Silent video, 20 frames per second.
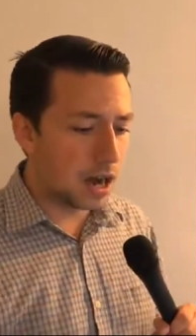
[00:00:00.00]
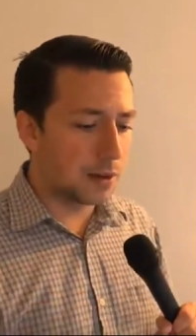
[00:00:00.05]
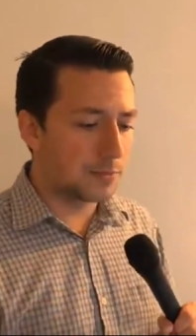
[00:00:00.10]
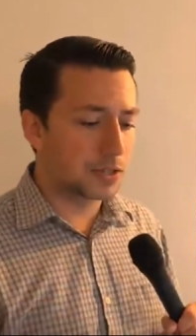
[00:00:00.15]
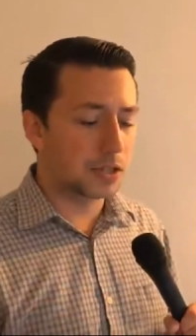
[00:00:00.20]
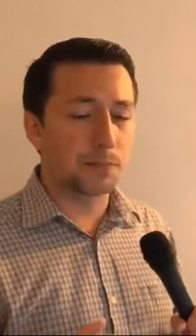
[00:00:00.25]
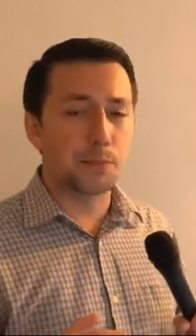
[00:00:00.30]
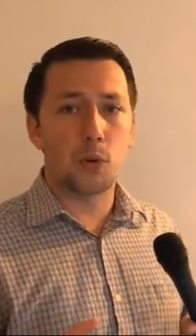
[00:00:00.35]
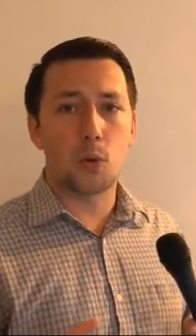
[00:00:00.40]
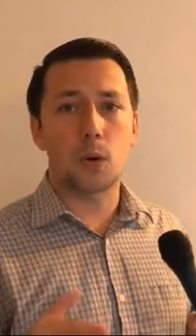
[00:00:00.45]

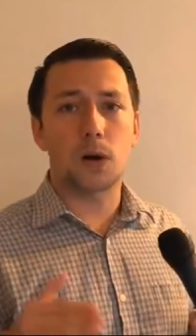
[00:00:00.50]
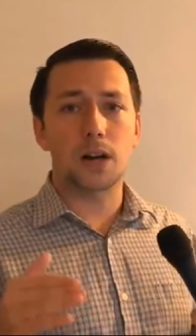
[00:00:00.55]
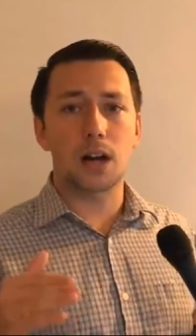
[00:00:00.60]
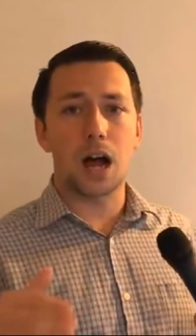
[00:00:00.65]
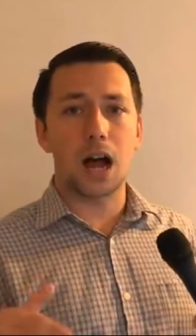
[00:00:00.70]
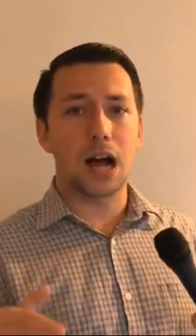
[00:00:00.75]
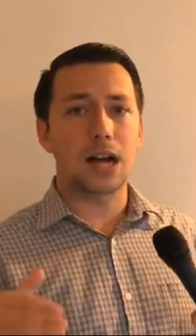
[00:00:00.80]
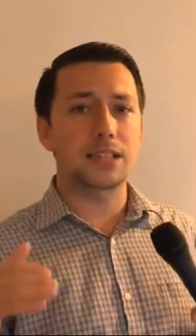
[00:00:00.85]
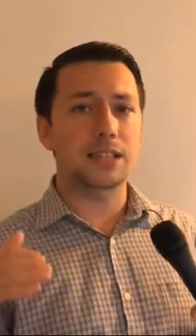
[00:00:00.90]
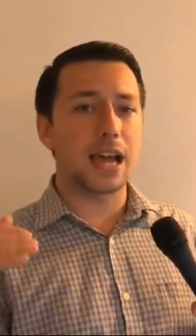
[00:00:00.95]
support
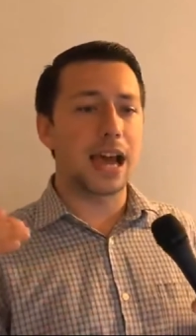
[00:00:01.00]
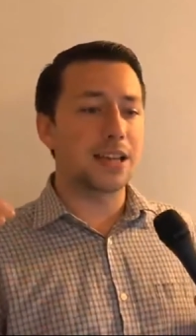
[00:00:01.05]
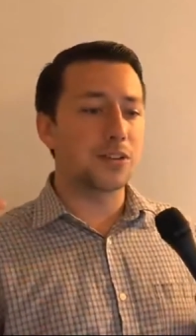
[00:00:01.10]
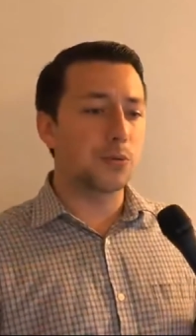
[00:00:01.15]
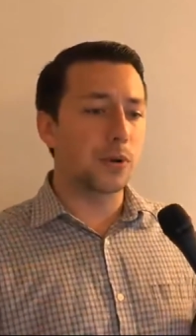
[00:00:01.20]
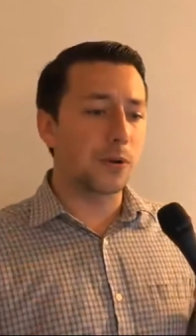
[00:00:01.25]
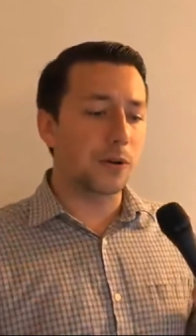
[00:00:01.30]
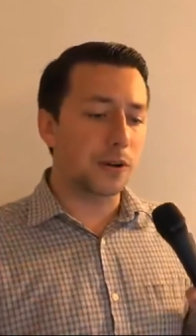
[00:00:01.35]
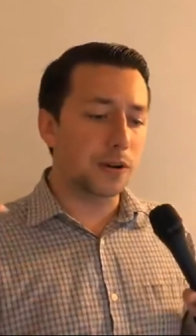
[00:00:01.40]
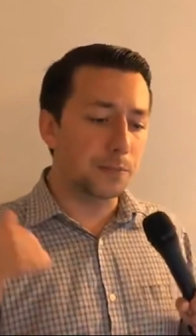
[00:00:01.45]
us, as
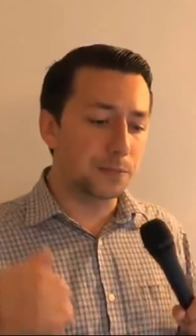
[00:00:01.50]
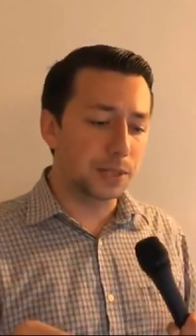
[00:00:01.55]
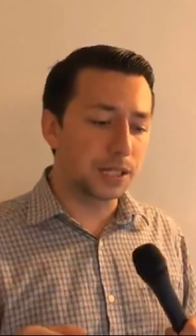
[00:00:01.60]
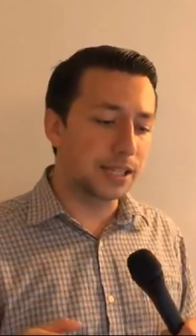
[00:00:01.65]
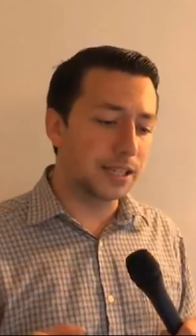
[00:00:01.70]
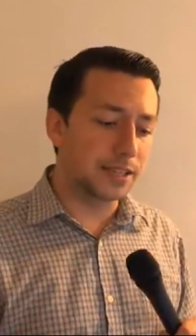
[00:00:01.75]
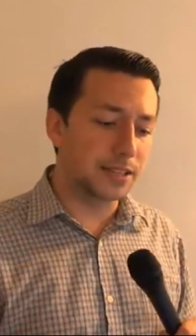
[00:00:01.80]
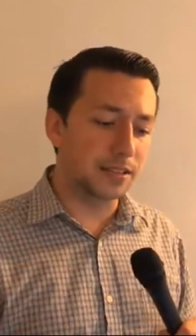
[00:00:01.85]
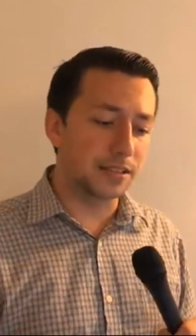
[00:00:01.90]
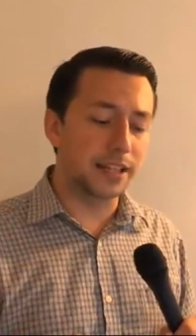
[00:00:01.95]
we were
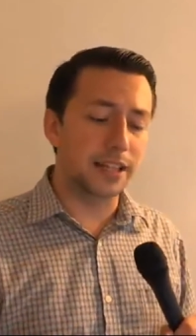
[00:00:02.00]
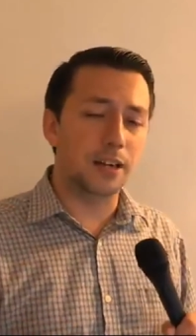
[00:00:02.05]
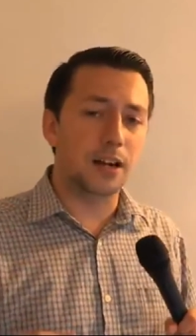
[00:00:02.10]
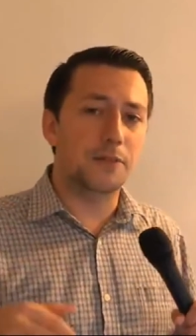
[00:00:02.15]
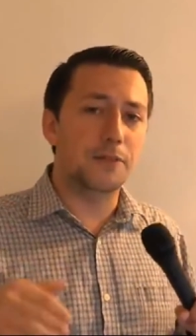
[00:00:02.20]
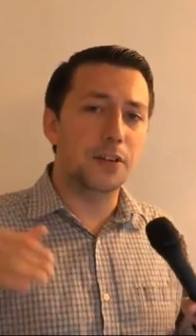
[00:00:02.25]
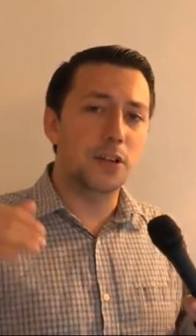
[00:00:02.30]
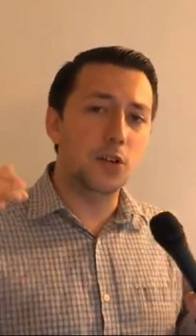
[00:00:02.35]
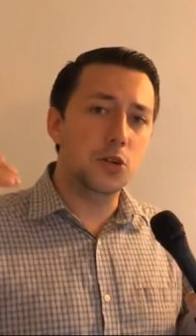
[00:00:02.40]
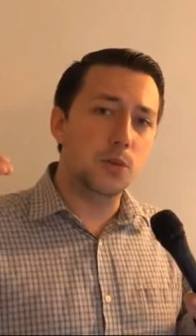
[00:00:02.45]
completely deleted
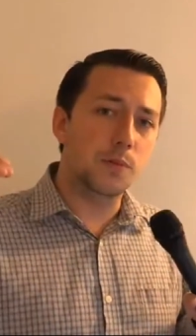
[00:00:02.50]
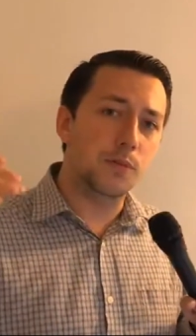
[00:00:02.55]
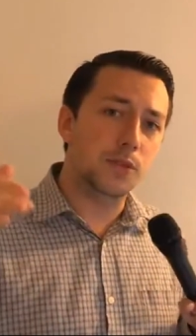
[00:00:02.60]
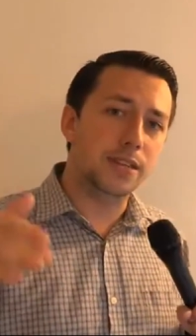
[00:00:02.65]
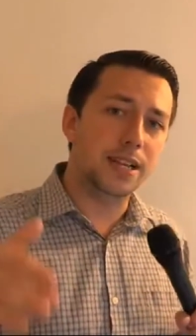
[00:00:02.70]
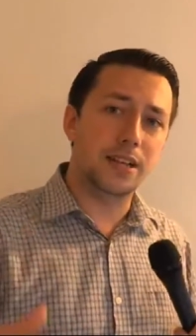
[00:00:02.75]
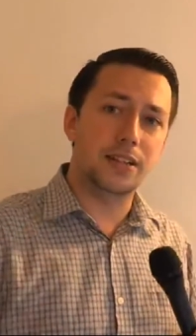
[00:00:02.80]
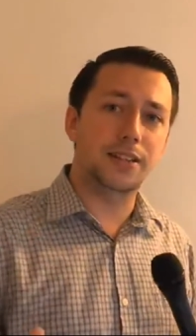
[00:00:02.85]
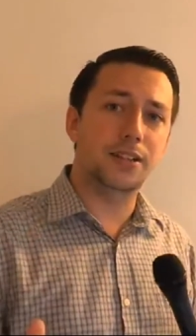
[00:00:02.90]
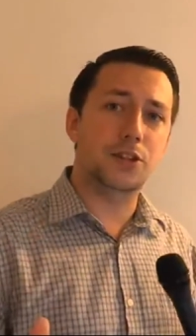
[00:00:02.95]
off of YouTube for
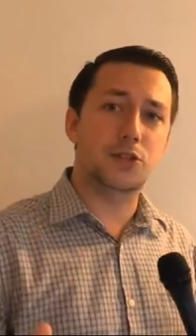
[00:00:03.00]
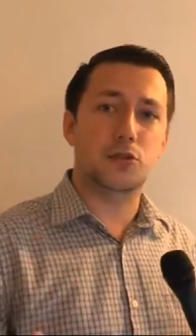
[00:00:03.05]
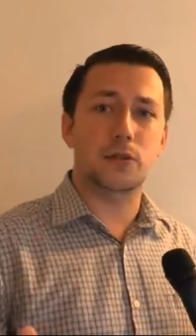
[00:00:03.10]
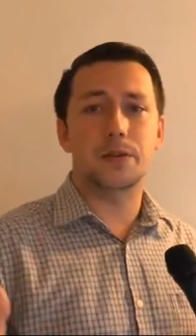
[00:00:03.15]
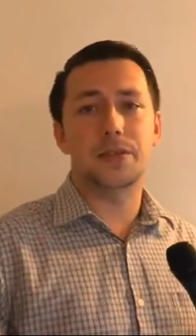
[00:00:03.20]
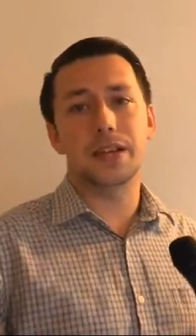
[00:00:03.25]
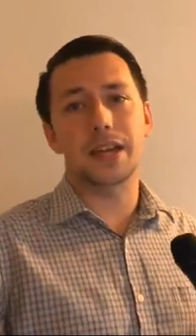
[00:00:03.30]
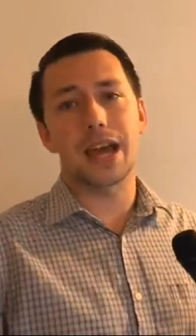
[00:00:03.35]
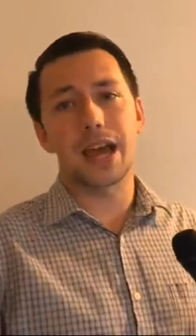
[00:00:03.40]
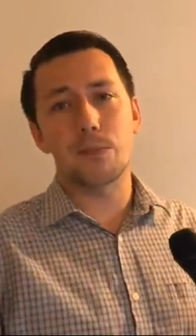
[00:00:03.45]
telling the
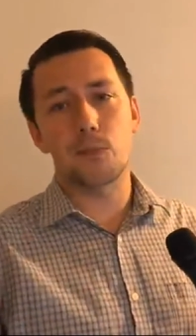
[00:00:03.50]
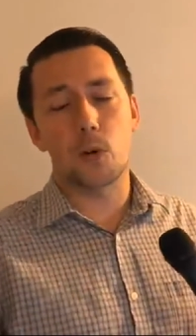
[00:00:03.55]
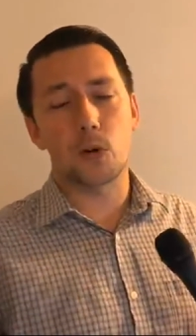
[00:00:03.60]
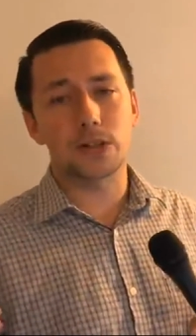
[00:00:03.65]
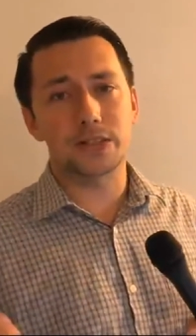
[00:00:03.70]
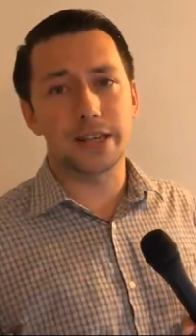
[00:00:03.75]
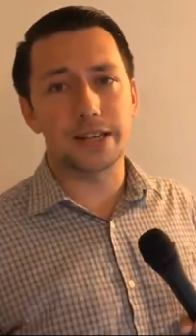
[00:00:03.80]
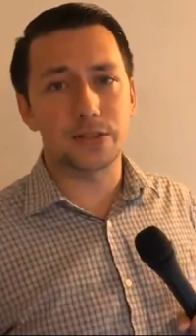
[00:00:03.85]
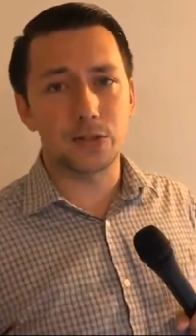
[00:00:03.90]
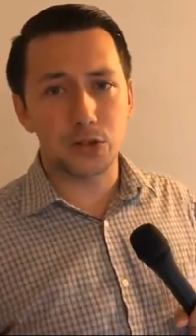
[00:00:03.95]
truth. Again, more
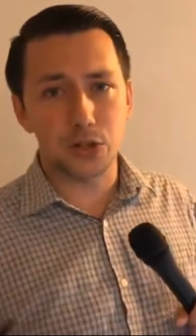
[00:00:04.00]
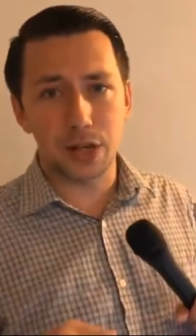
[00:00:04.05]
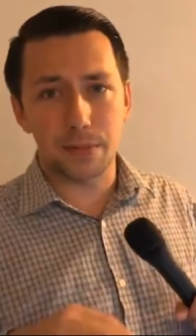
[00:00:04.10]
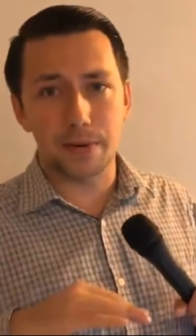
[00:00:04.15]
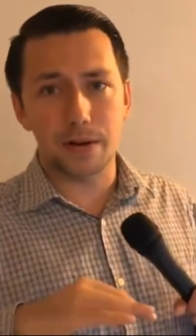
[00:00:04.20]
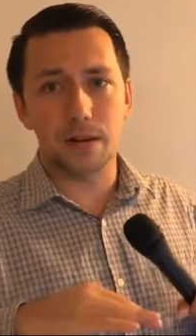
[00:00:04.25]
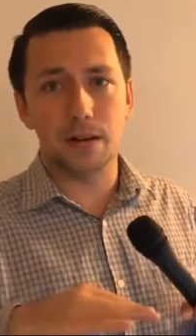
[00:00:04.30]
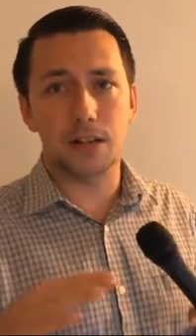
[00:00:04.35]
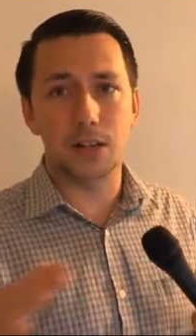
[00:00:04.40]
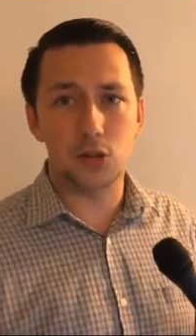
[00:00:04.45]
censorship
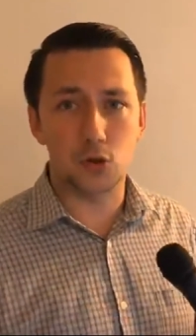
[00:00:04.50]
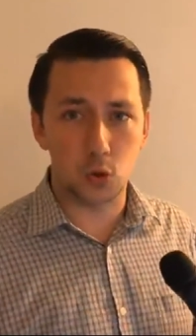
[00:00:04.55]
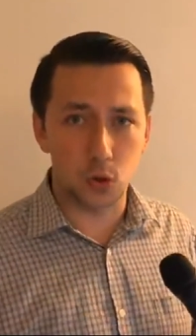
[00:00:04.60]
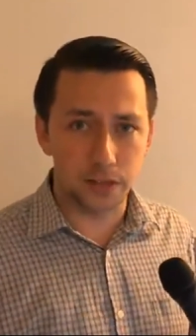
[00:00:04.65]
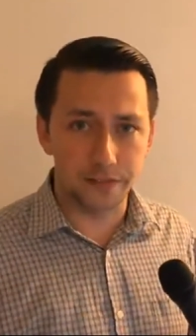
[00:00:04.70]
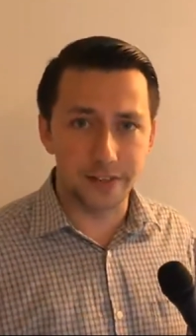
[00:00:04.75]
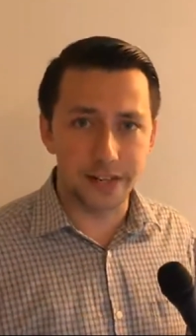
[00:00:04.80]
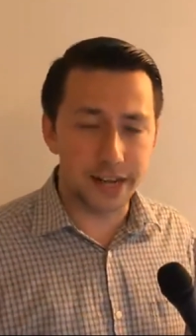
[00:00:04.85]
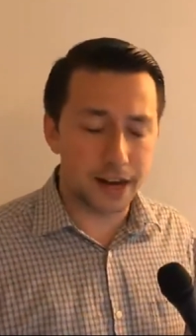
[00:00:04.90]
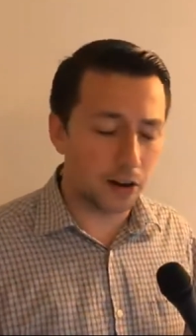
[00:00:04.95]
and control
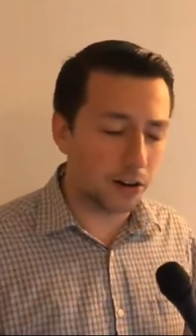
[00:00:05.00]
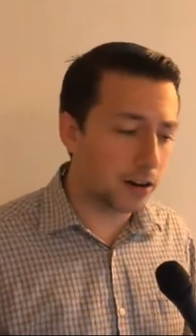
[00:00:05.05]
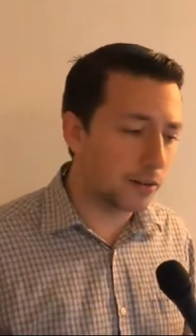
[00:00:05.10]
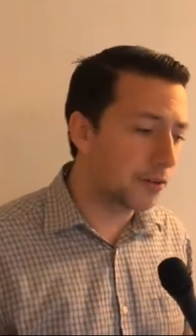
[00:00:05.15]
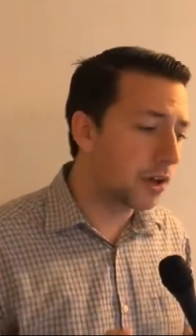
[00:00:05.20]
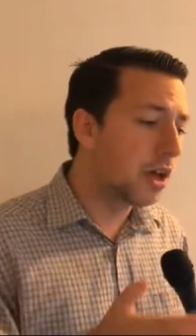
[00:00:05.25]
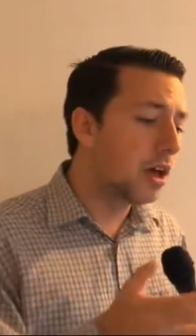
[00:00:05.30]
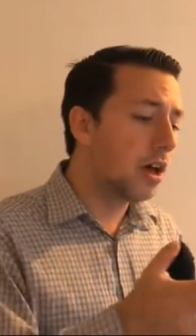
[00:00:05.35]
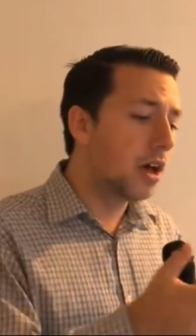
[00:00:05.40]
of the narrative.